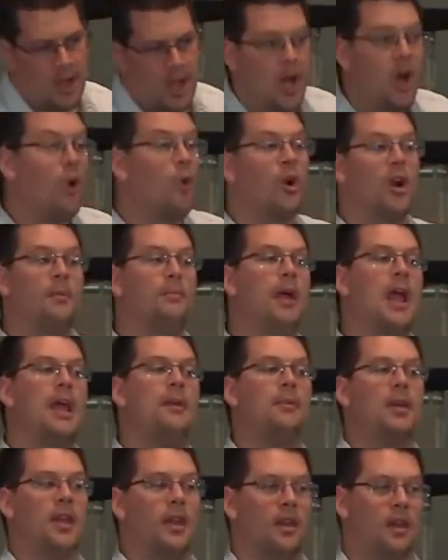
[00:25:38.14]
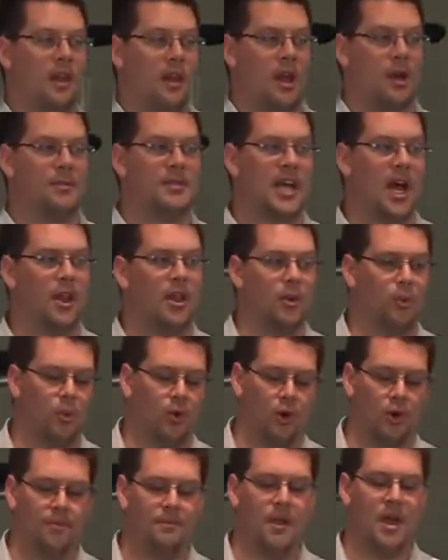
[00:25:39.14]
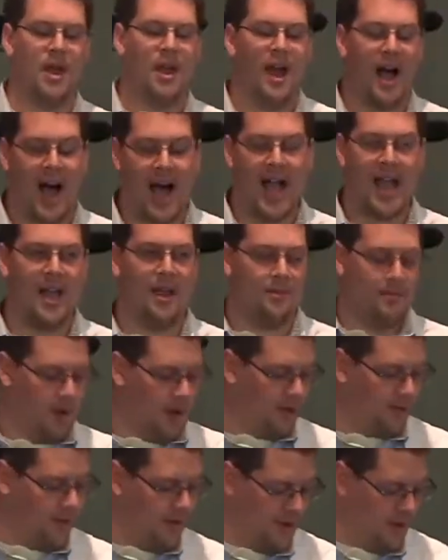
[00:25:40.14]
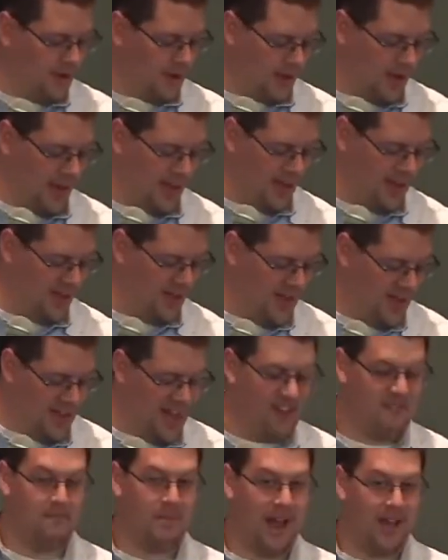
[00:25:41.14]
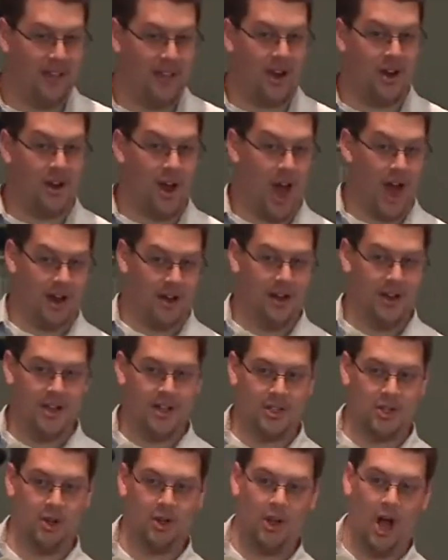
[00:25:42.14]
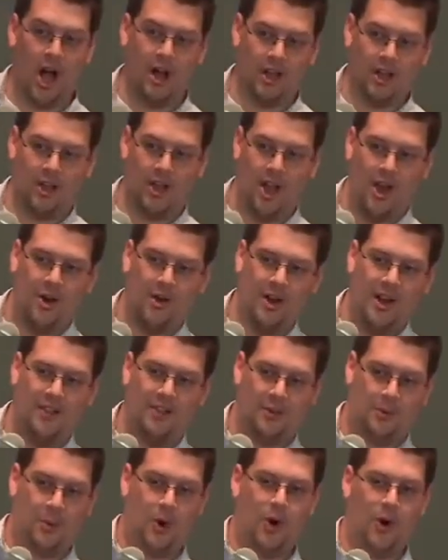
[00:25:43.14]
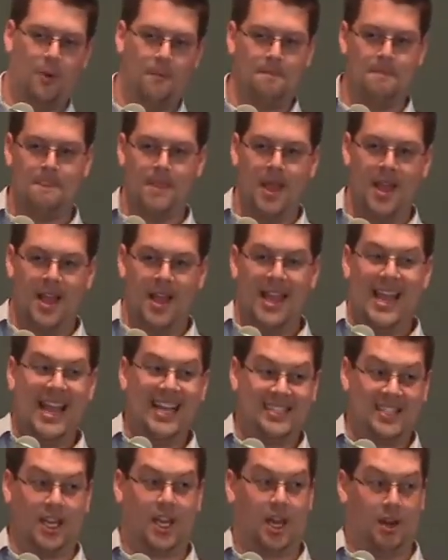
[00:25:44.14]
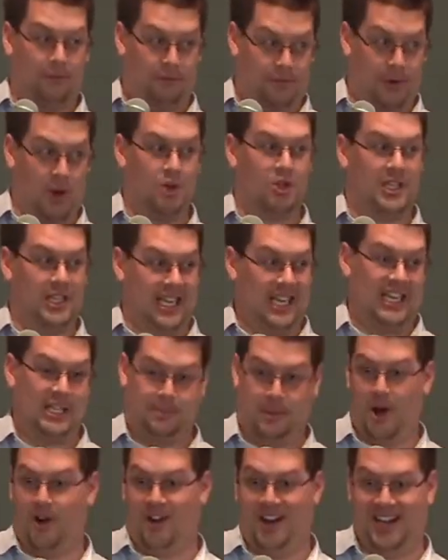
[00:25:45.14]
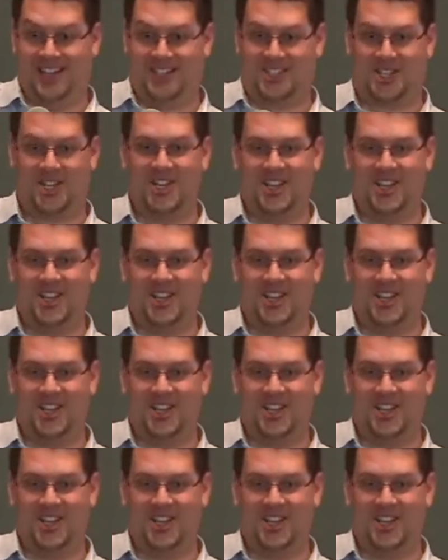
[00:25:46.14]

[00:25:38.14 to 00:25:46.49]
when a baby comes out of the womb, I've been there not too long ago in the room, it's a confusing experience.